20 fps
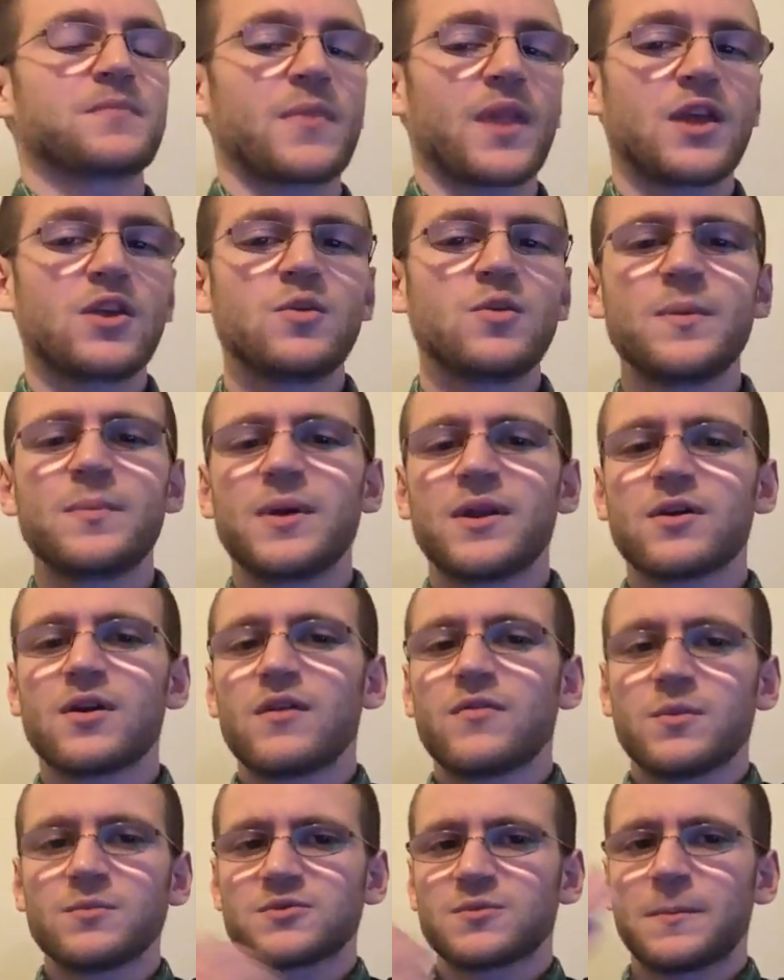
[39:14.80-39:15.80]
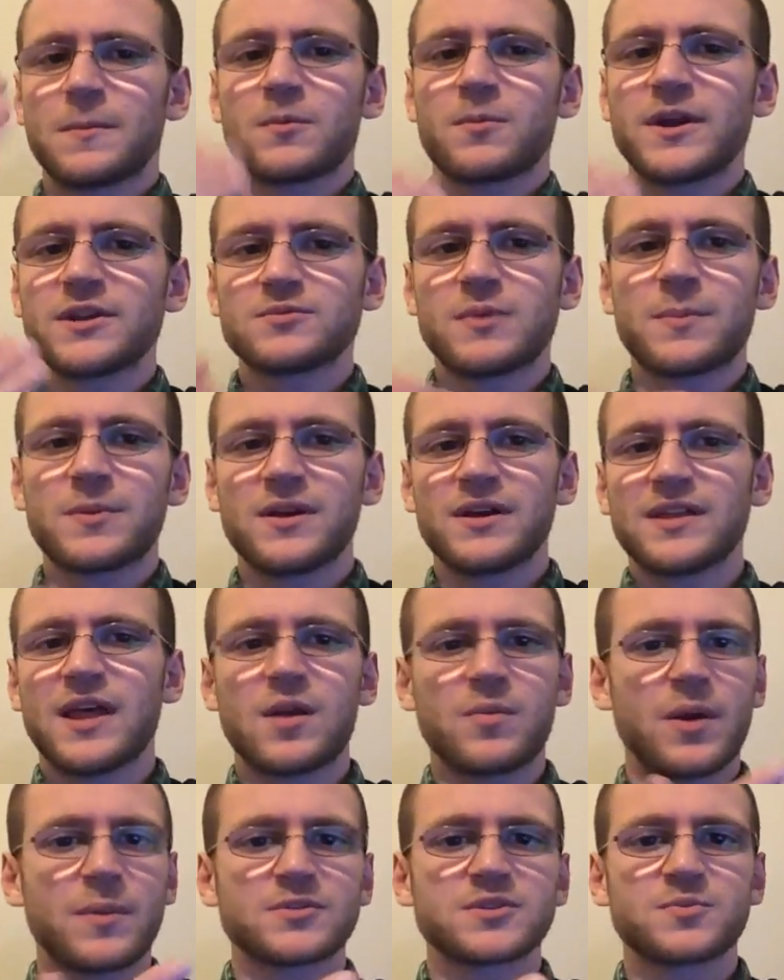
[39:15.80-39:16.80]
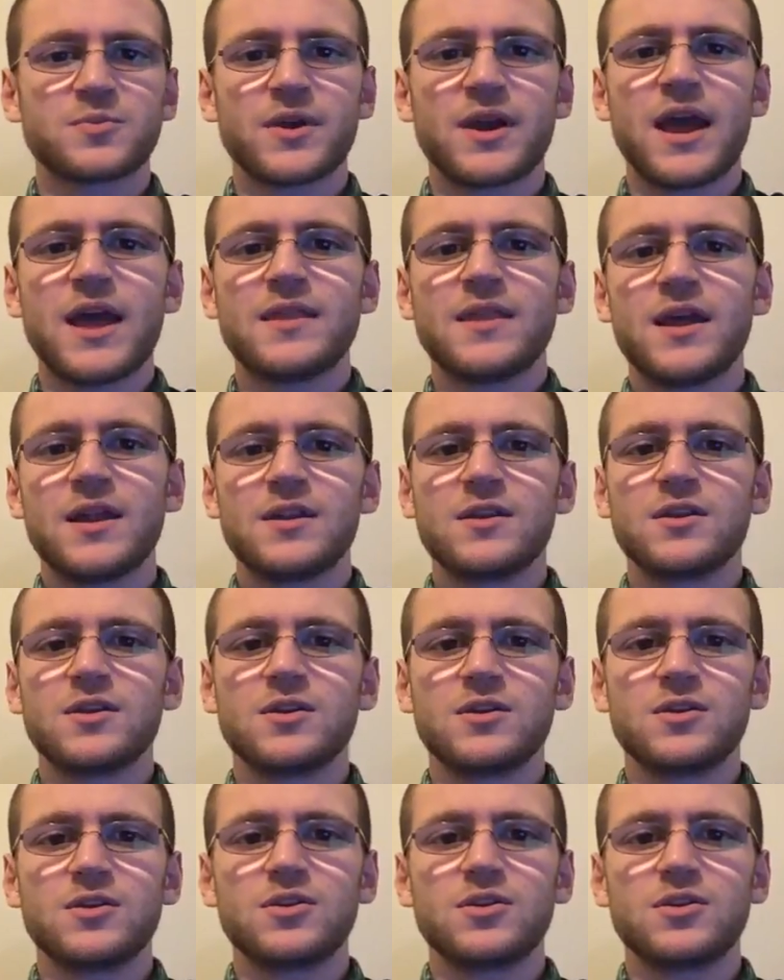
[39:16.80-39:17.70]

you'd be better off almost with a ranged weapon like that, or pepper spray, and then